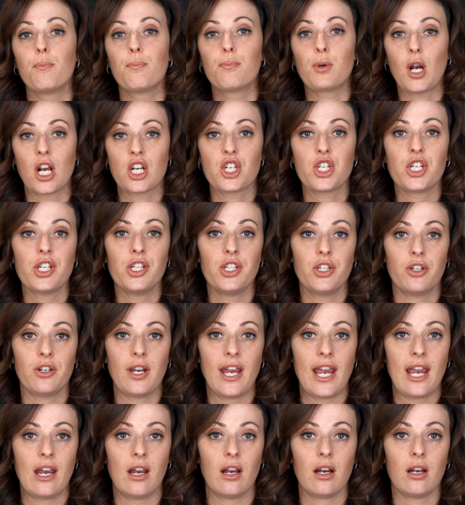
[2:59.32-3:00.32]
brushing your
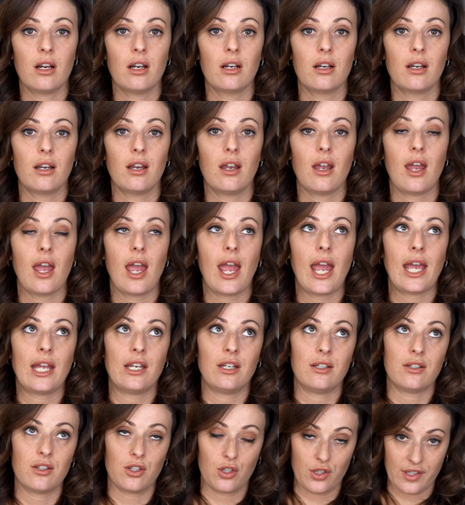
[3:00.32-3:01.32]
hair
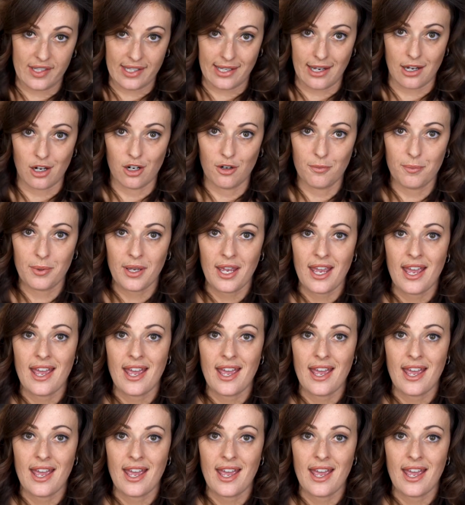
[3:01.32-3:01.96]
and scalp.